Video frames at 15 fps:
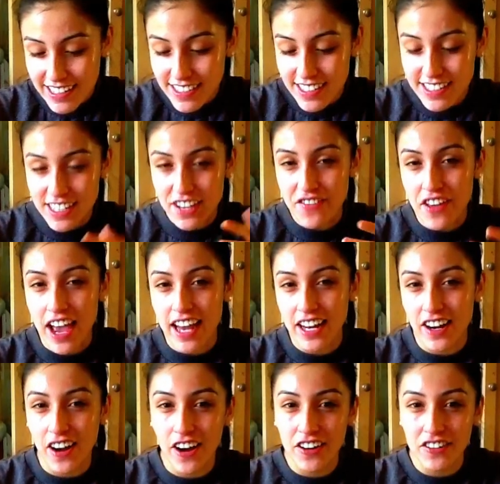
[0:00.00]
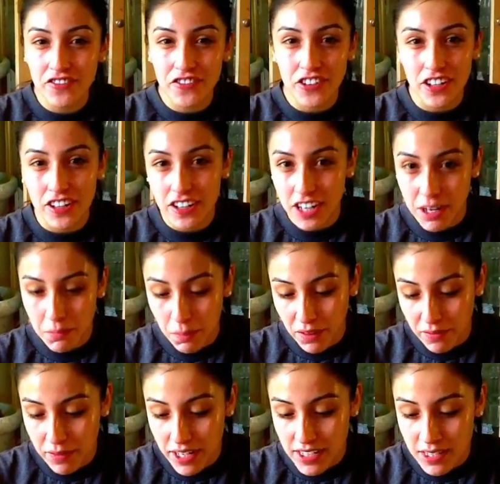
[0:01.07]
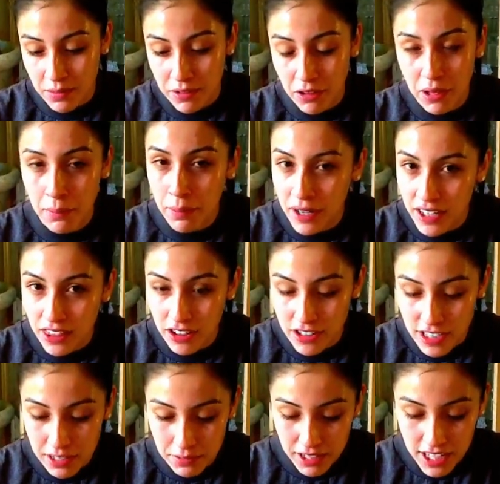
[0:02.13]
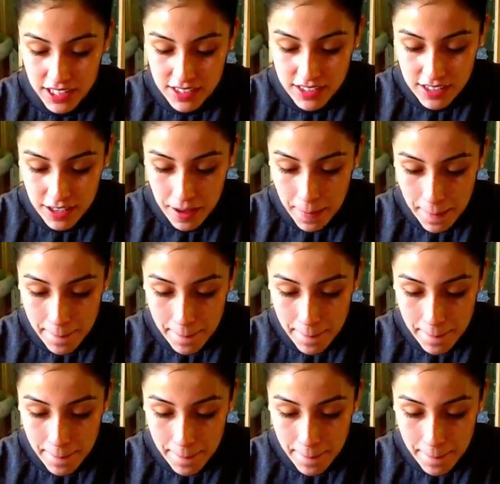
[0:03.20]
Since I've had it on for a couple of minutes, I'm gonna only put 13 minutes.